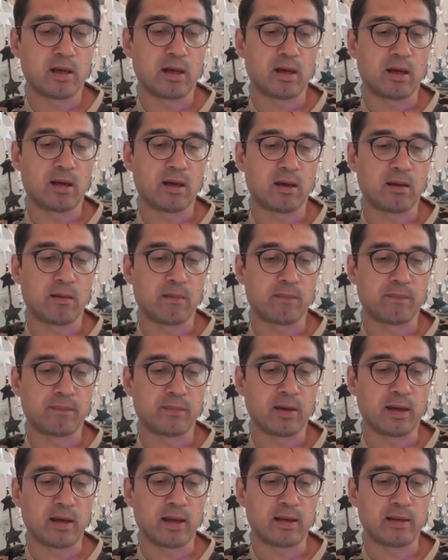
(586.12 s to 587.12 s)

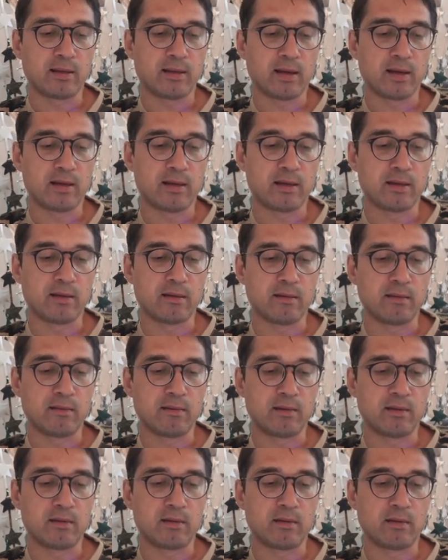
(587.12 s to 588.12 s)
um, and then
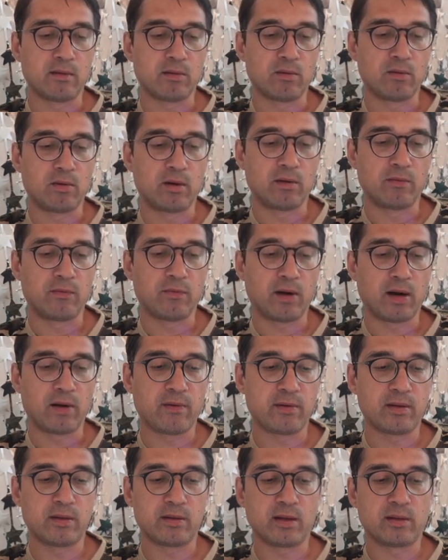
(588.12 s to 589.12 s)
over five
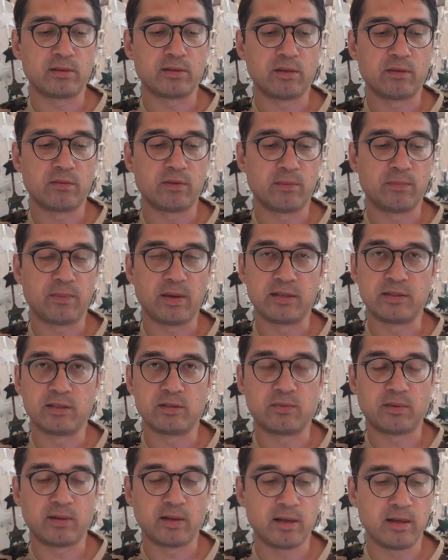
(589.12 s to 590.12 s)
hundred thousand of their
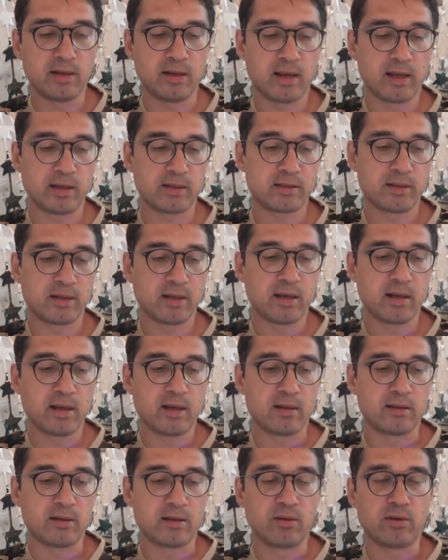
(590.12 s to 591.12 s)
pages were indexed.
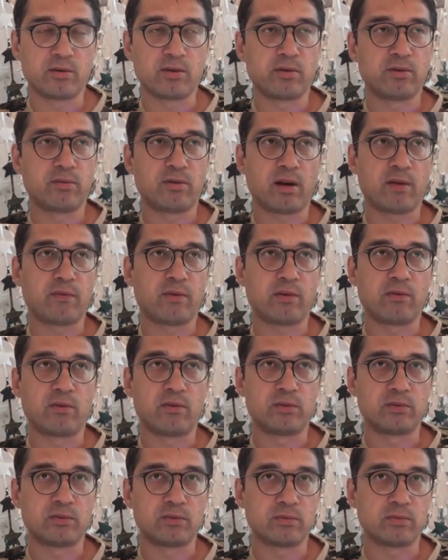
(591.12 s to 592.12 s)
The total traffic
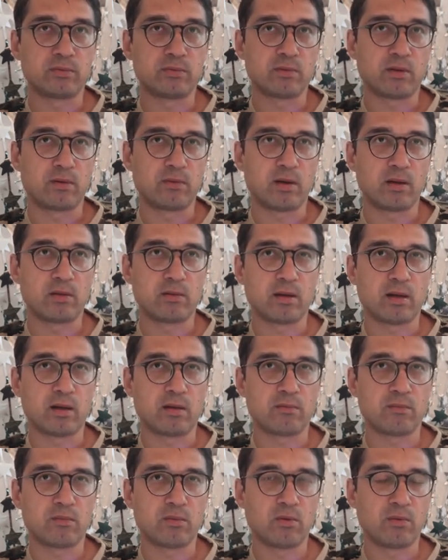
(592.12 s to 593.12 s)
was around the
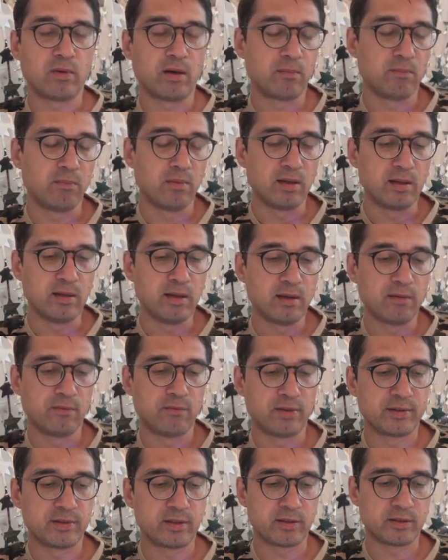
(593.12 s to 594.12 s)
over a
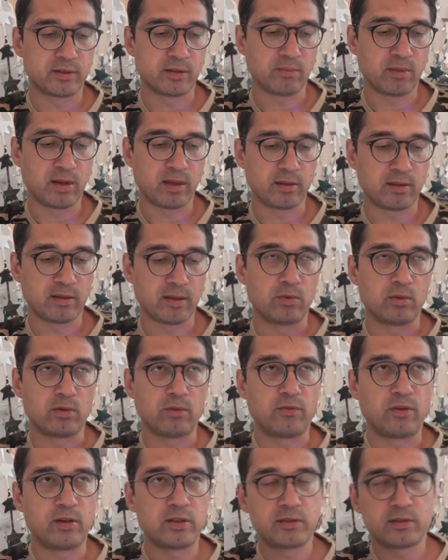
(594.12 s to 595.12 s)
million visitors a month.
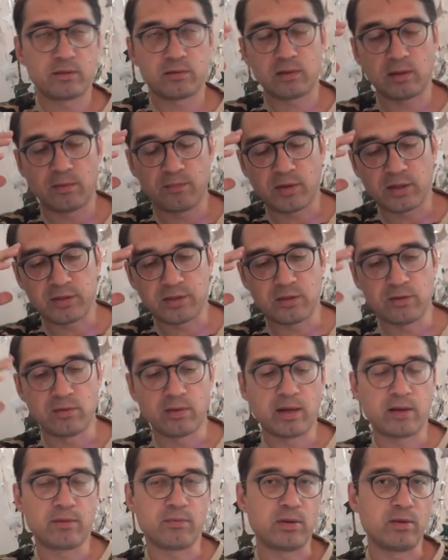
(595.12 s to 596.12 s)
The first impression you
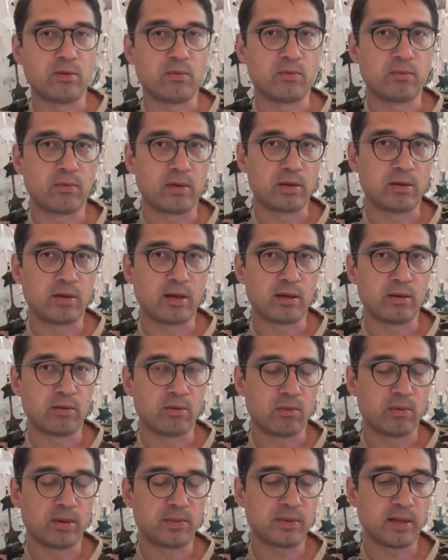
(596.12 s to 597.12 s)
get when you when you get
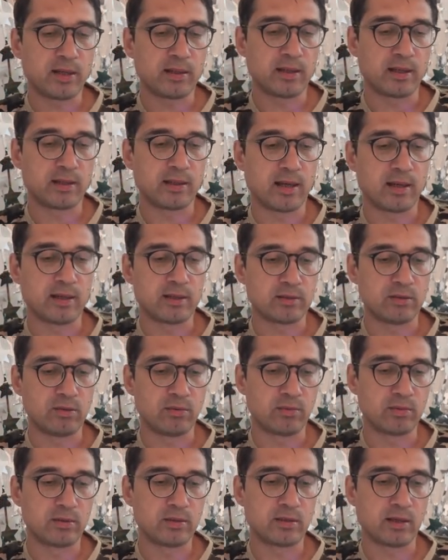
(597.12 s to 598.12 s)
to a website like that is
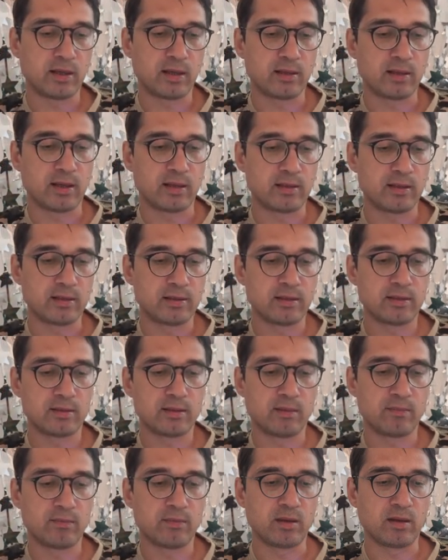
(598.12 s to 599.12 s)
you would say that this is
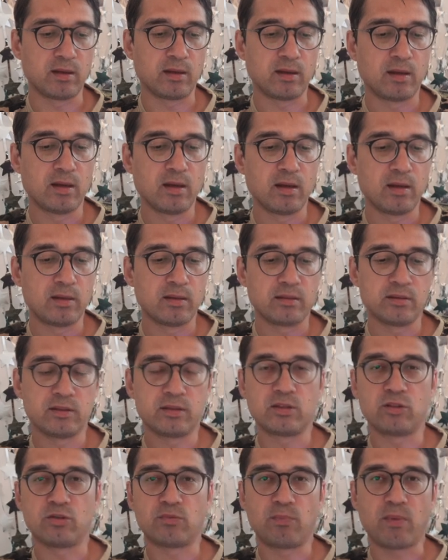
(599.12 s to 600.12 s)
something, this
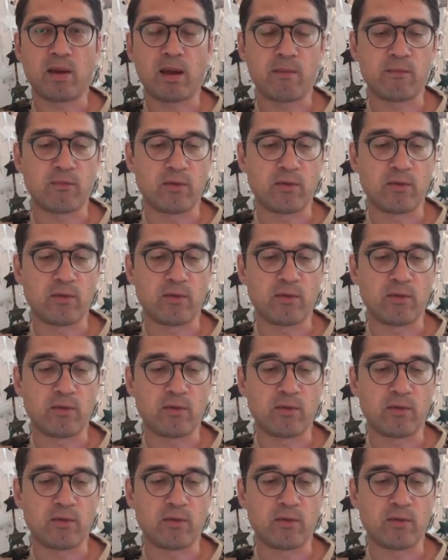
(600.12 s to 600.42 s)
is a spam